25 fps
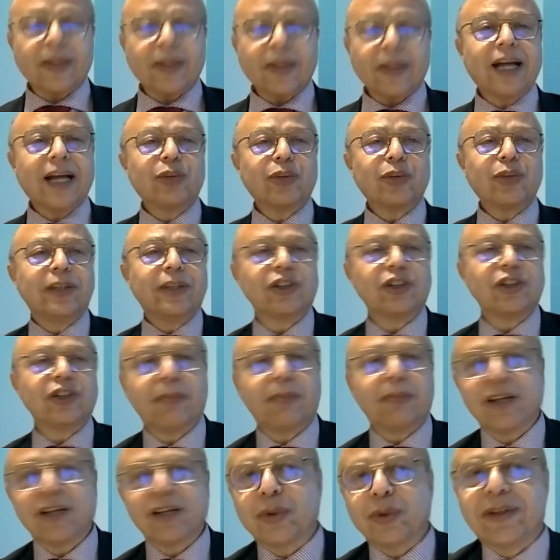actually some
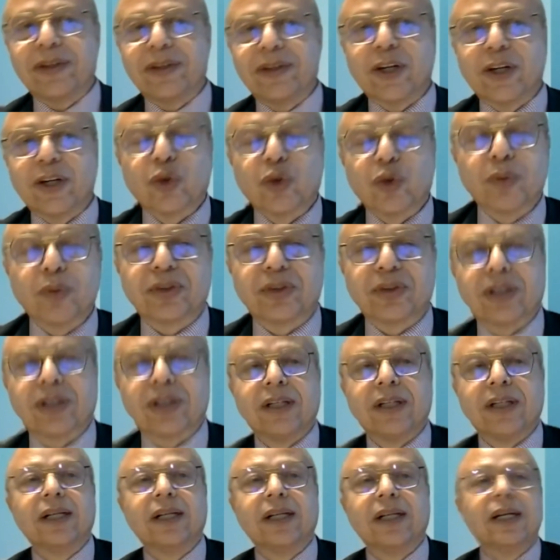minority groups,
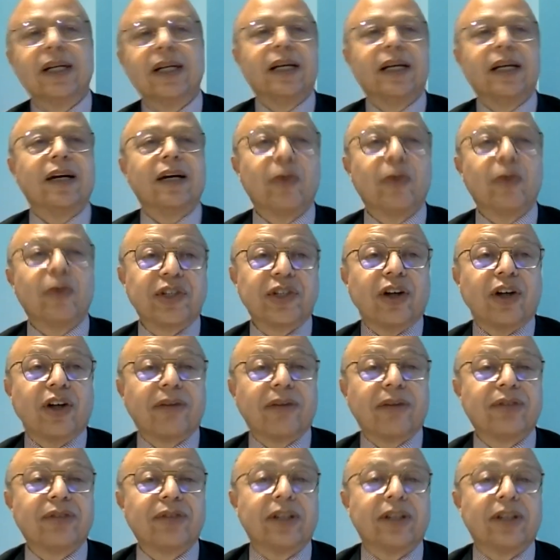which
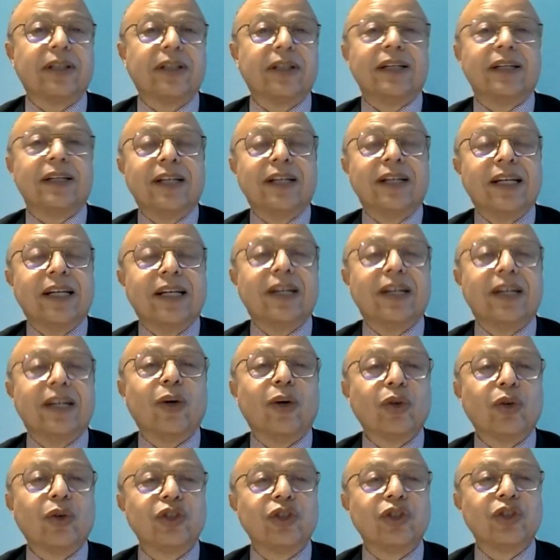often
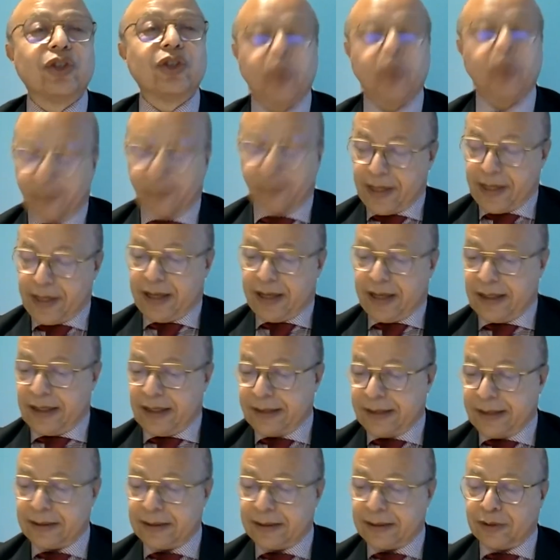also
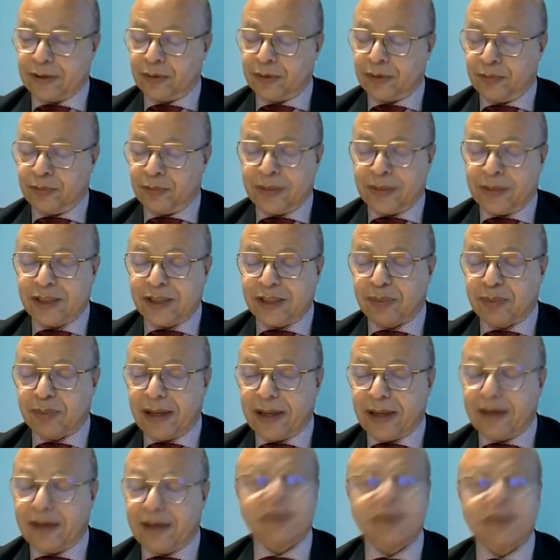
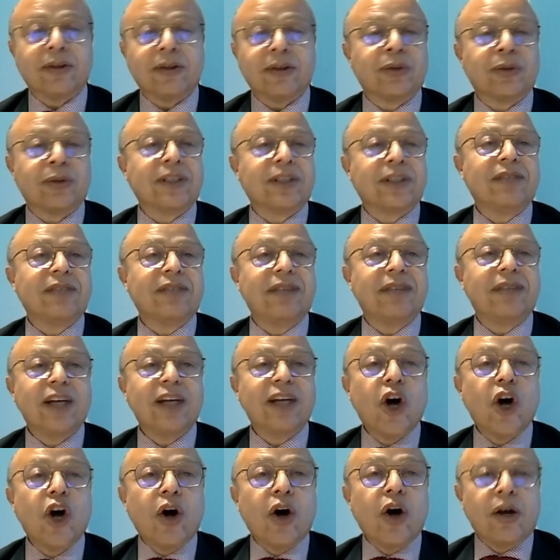display a
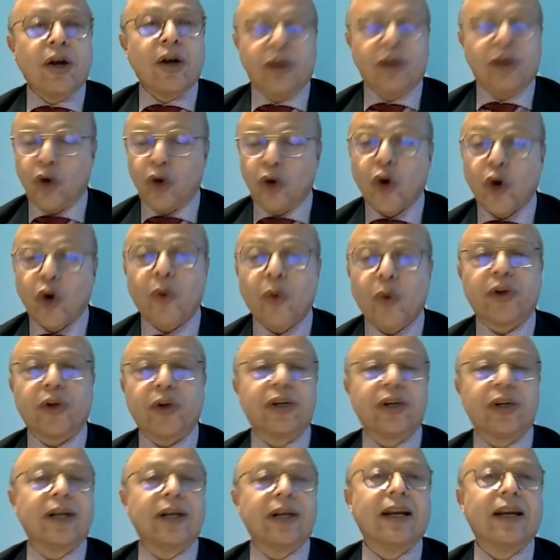relatively
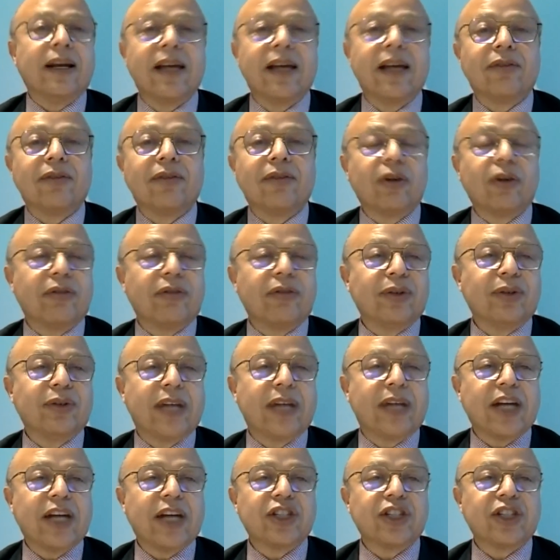lower level of
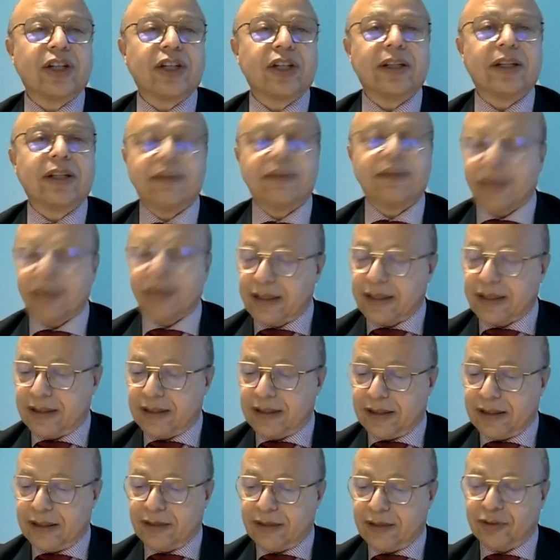education than
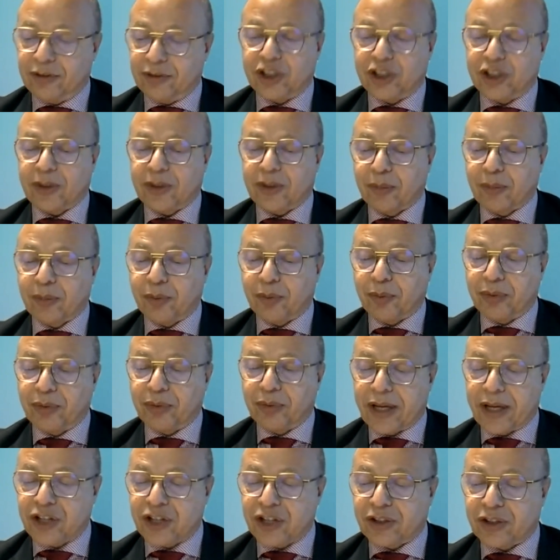the general
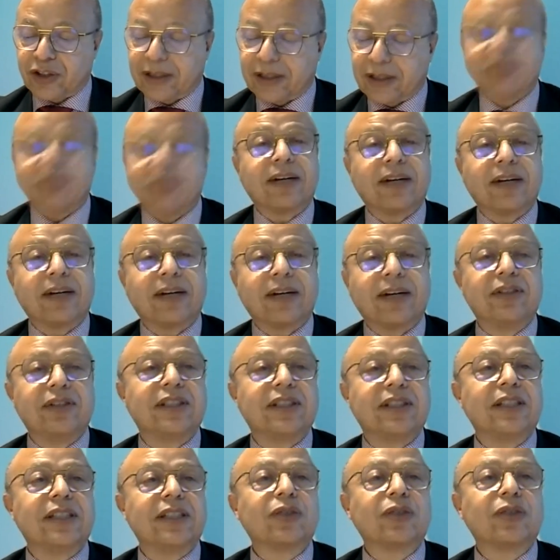population. In fact,
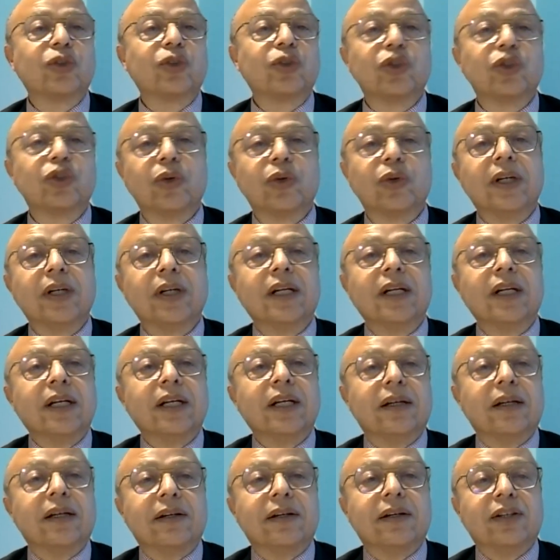this is also
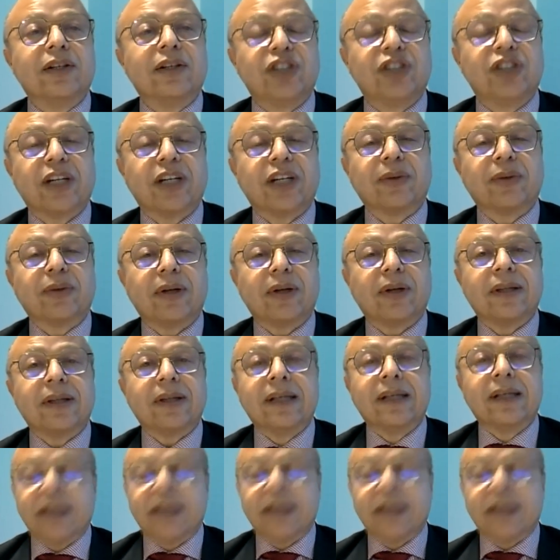a general